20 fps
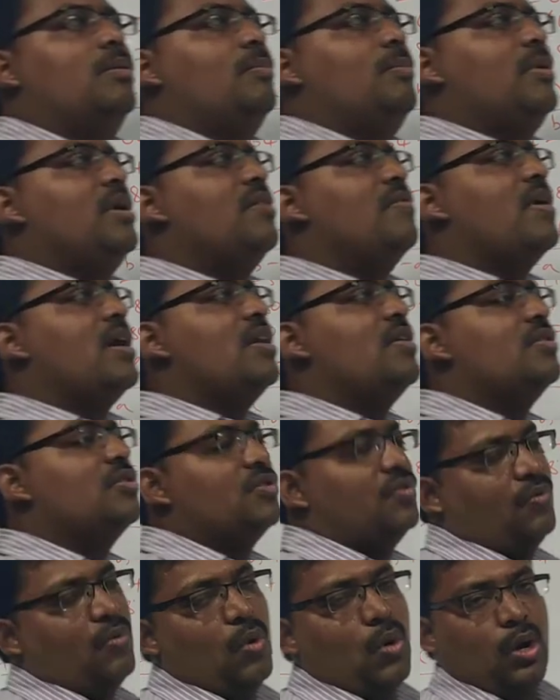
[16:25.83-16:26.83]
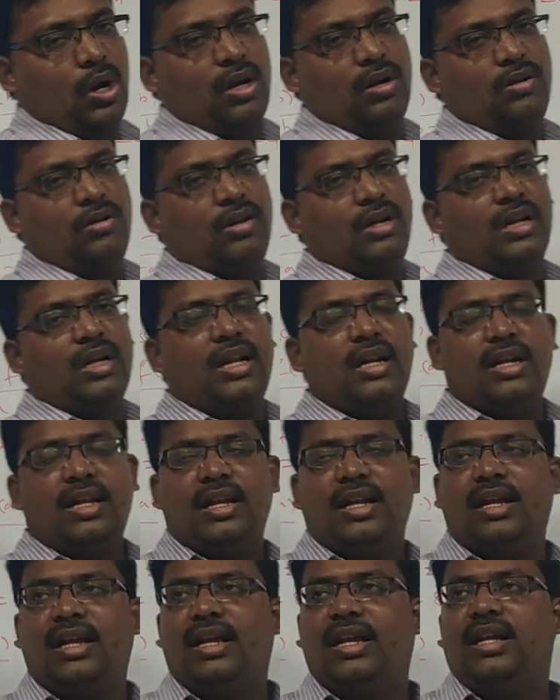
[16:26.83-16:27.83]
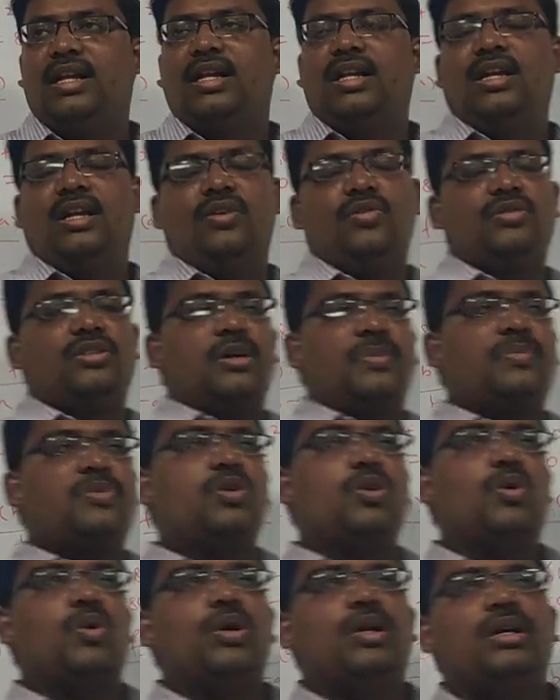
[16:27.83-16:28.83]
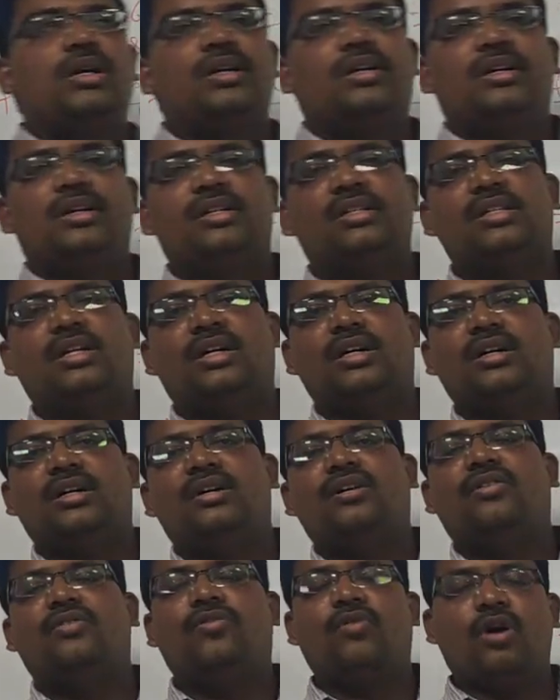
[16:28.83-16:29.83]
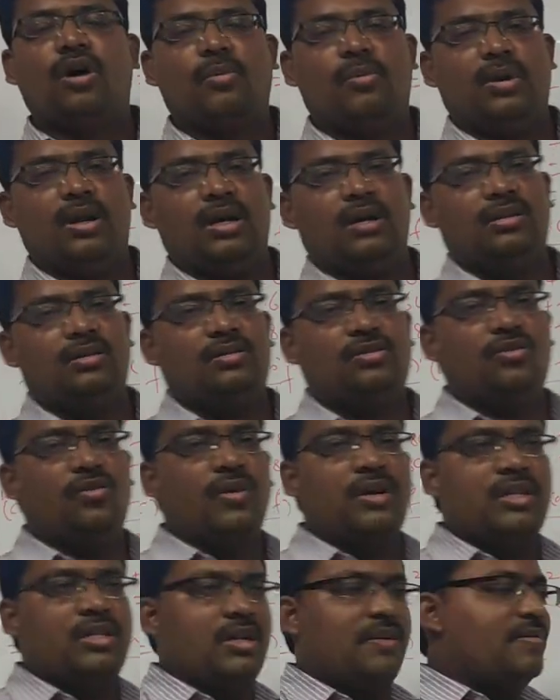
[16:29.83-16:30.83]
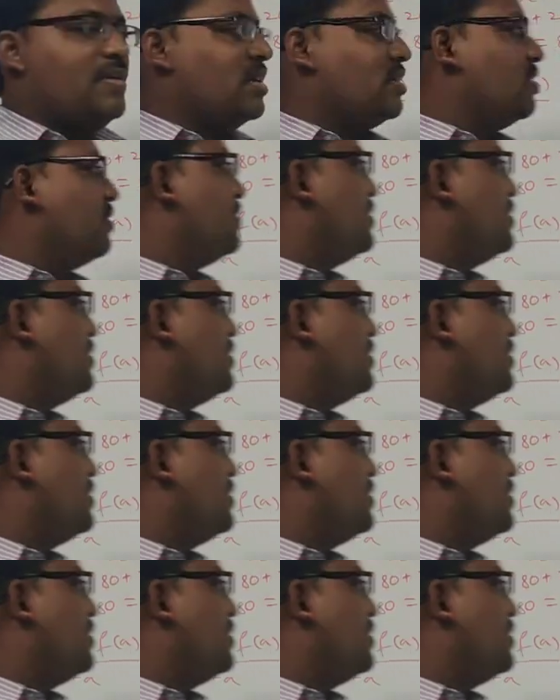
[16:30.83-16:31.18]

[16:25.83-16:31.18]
B value is 4. Directly you substitute in the formula. So what is f dash